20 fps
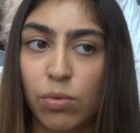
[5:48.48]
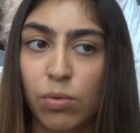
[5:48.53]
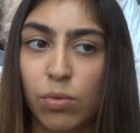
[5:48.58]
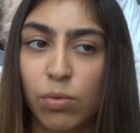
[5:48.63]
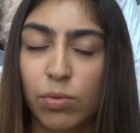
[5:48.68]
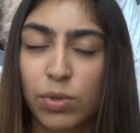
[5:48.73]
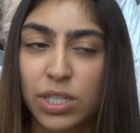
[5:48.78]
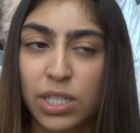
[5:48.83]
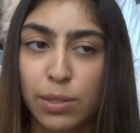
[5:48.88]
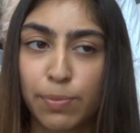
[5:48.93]

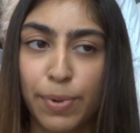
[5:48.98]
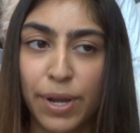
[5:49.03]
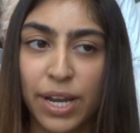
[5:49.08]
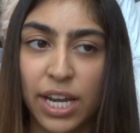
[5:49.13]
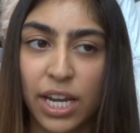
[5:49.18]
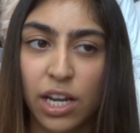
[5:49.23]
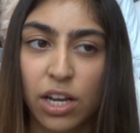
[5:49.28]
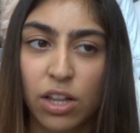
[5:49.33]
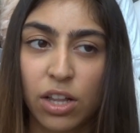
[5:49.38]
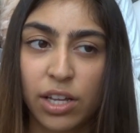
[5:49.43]
was
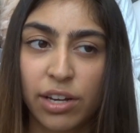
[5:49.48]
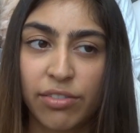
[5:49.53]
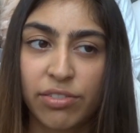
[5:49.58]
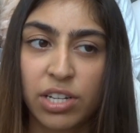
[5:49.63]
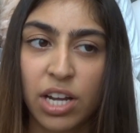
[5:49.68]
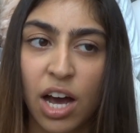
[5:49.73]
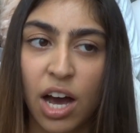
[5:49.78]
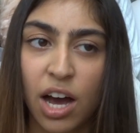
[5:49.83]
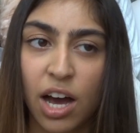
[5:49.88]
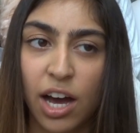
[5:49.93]
spending a lot of
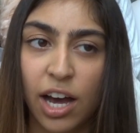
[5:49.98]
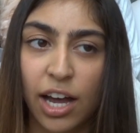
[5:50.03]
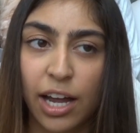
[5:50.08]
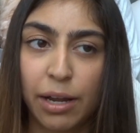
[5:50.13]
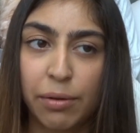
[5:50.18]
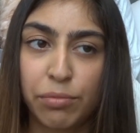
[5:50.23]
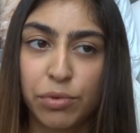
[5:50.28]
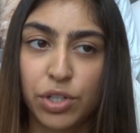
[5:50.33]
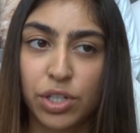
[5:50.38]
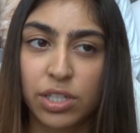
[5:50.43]

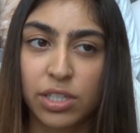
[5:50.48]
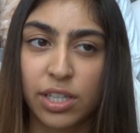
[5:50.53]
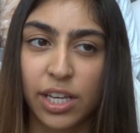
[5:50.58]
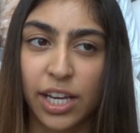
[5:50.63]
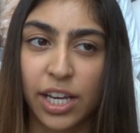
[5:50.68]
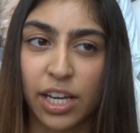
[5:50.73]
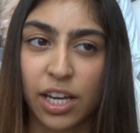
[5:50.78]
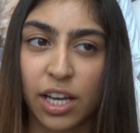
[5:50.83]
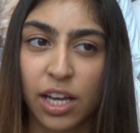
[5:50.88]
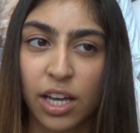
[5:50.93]
time just
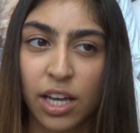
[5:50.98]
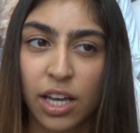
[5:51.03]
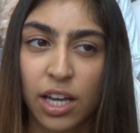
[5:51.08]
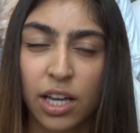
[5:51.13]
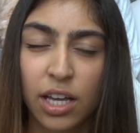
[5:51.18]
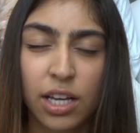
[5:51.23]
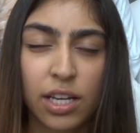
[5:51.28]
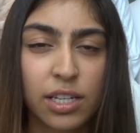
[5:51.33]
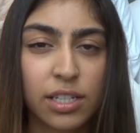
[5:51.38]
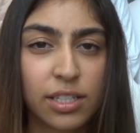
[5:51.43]
like
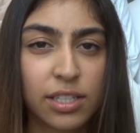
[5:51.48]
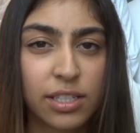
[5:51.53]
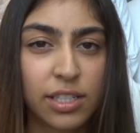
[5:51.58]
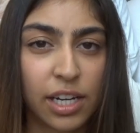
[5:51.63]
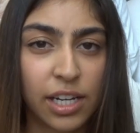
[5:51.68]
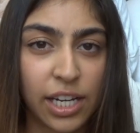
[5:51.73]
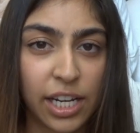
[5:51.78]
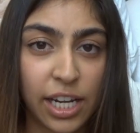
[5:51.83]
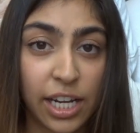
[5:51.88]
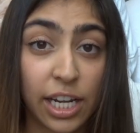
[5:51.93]

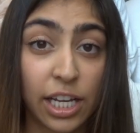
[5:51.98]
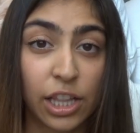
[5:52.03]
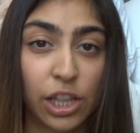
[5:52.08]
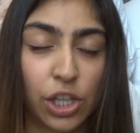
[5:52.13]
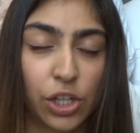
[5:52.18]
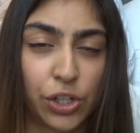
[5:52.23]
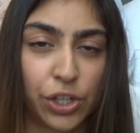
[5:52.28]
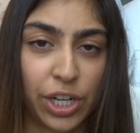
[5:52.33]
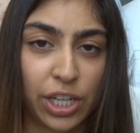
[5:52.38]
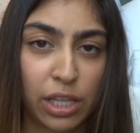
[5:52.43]
studying and
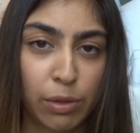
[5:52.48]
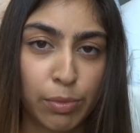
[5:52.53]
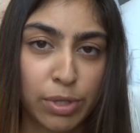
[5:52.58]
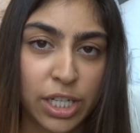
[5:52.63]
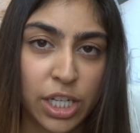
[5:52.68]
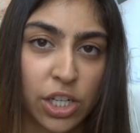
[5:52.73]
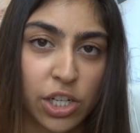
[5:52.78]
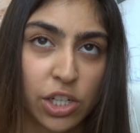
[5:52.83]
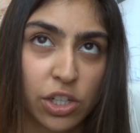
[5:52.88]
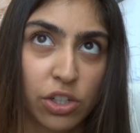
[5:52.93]
learning the
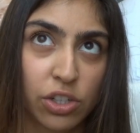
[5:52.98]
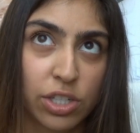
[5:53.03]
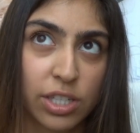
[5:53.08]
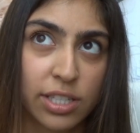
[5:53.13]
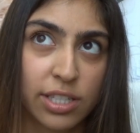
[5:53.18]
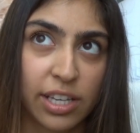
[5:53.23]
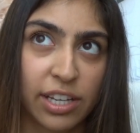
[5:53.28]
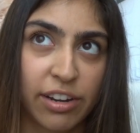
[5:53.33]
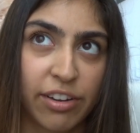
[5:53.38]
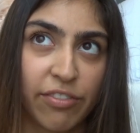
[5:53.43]
material
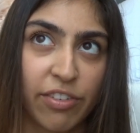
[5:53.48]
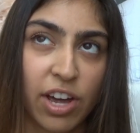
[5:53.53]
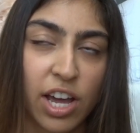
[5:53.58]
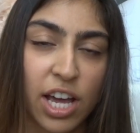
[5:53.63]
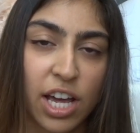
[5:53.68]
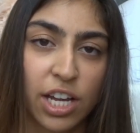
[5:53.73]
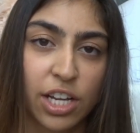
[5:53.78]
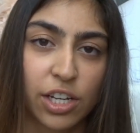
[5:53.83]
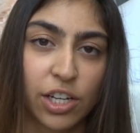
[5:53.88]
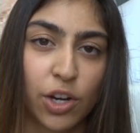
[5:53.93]
instead of
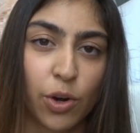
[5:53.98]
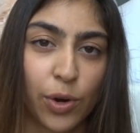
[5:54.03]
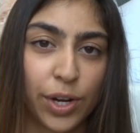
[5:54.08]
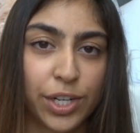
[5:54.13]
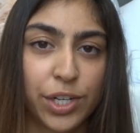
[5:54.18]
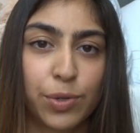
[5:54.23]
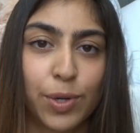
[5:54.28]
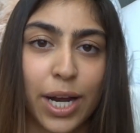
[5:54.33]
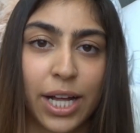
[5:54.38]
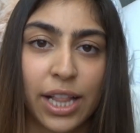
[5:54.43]

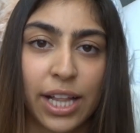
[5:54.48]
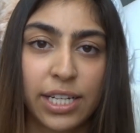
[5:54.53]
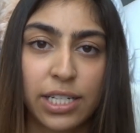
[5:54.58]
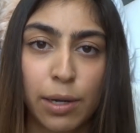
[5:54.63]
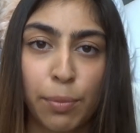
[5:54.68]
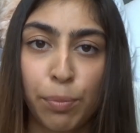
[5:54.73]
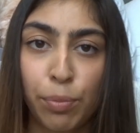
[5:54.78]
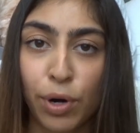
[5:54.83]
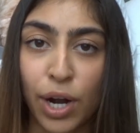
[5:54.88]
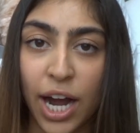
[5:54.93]
going directly
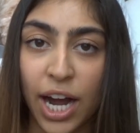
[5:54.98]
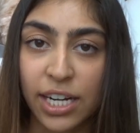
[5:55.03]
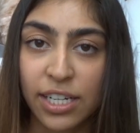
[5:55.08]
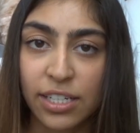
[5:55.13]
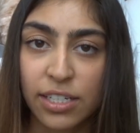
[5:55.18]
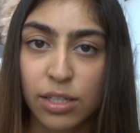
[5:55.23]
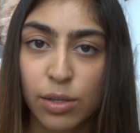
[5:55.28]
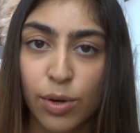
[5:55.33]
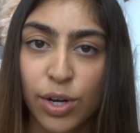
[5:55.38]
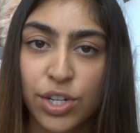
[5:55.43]
to
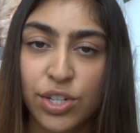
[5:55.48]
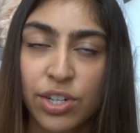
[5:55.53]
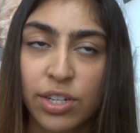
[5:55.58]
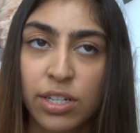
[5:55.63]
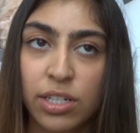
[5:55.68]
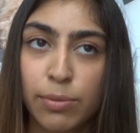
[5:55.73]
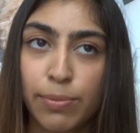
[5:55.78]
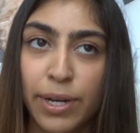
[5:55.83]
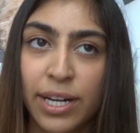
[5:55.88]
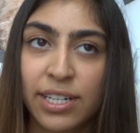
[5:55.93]
practice
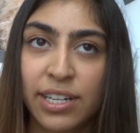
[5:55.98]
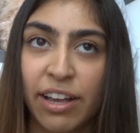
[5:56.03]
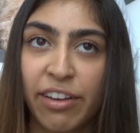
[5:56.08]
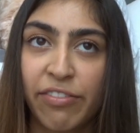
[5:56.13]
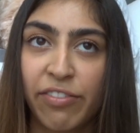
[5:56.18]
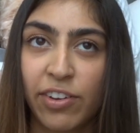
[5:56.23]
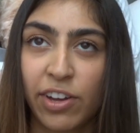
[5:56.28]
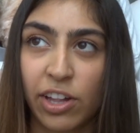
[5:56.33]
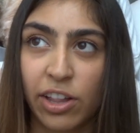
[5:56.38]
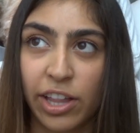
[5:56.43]
questions, because I
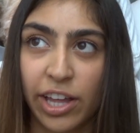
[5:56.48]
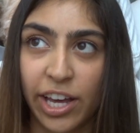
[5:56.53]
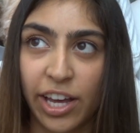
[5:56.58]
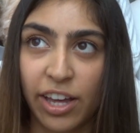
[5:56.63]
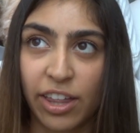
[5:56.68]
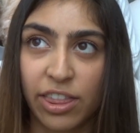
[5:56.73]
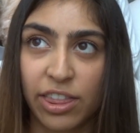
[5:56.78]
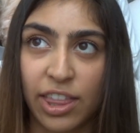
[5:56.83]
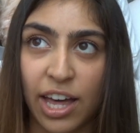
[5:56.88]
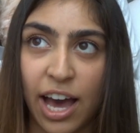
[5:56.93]
feel
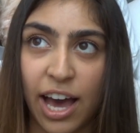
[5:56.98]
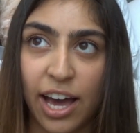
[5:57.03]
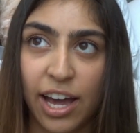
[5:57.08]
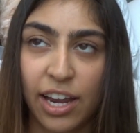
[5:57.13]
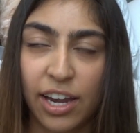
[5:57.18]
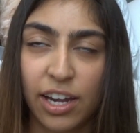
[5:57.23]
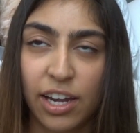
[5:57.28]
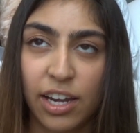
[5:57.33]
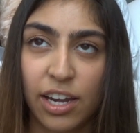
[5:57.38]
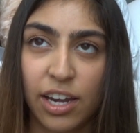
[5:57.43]
like
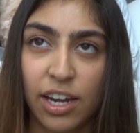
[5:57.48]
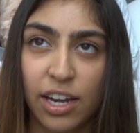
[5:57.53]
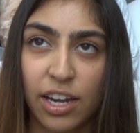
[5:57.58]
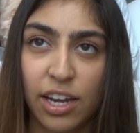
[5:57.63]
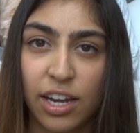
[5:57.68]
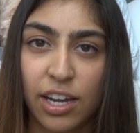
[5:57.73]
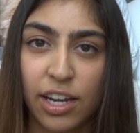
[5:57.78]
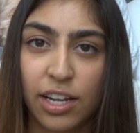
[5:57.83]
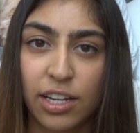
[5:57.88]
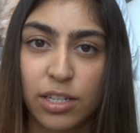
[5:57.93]
that
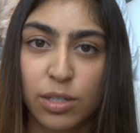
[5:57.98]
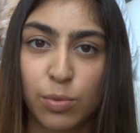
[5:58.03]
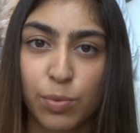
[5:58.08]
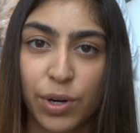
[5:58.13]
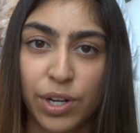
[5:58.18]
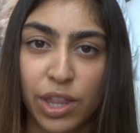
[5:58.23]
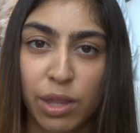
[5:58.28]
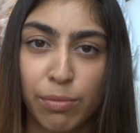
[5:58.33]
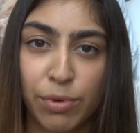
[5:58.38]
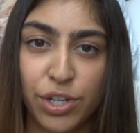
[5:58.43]
is
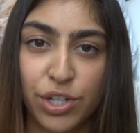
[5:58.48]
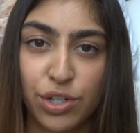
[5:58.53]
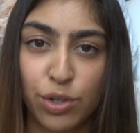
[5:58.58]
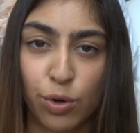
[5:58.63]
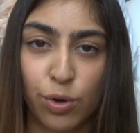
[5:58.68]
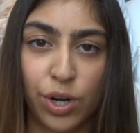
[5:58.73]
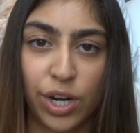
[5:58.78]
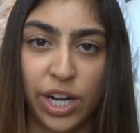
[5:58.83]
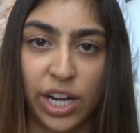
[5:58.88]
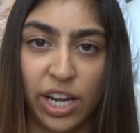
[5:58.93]
where the
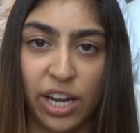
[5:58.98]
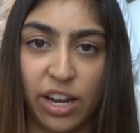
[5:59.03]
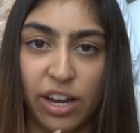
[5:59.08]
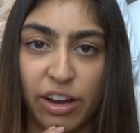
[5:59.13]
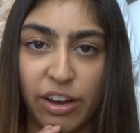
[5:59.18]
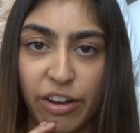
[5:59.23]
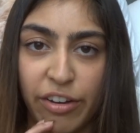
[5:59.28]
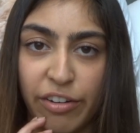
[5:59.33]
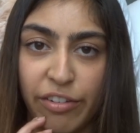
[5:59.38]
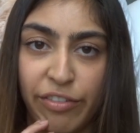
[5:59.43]
majority
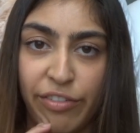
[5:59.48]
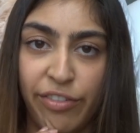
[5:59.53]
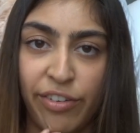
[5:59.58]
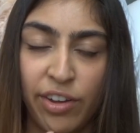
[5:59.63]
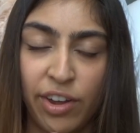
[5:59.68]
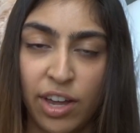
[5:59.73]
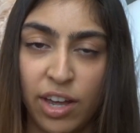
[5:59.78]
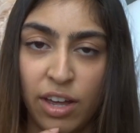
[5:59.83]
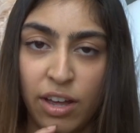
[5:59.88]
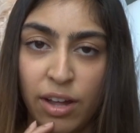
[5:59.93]
of
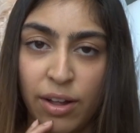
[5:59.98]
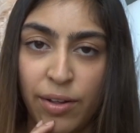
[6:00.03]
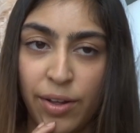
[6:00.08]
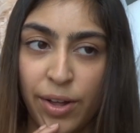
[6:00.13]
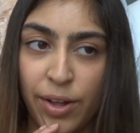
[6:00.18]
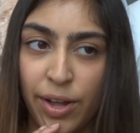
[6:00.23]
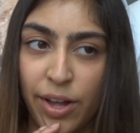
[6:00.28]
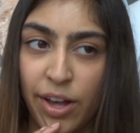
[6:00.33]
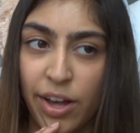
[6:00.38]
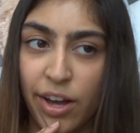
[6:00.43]

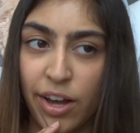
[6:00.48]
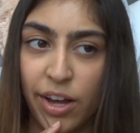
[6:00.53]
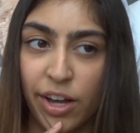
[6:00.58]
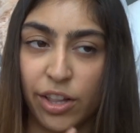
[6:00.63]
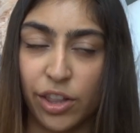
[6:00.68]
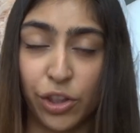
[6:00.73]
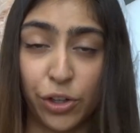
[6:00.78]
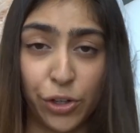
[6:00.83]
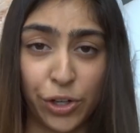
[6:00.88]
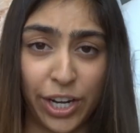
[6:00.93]

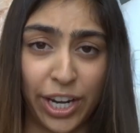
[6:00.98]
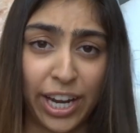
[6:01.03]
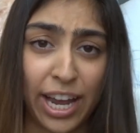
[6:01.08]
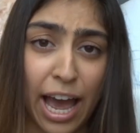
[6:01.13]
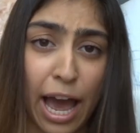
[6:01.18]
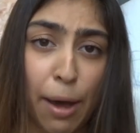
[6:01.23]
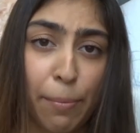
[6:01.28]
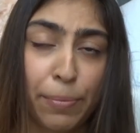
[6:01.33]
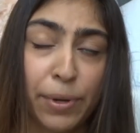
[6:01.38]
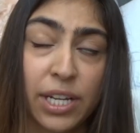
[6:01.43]
learning
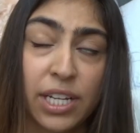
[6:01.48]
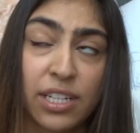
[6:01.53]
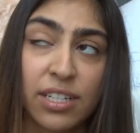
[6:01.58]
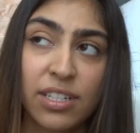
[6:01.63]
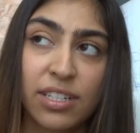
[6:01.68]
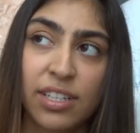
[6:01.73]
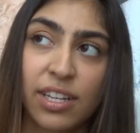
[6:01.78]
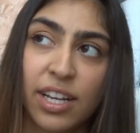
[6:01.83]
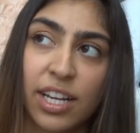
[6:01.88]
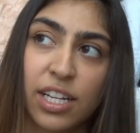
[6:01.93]

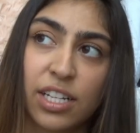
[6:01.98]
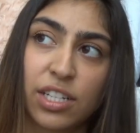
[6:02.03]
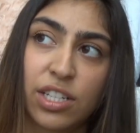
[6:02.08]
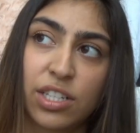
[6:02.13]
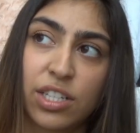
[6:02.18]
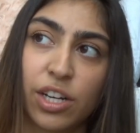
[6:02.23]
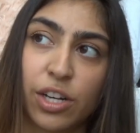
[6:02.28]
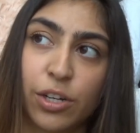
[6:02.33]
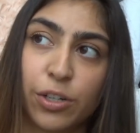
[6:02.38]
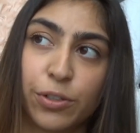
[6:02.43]
happens. And
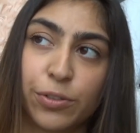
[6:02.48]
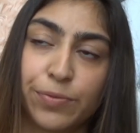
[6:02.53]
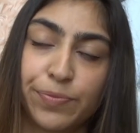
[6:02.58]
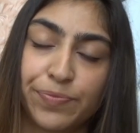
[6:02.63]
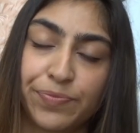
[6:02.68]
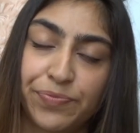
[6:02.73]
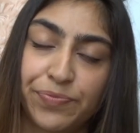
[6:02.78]
so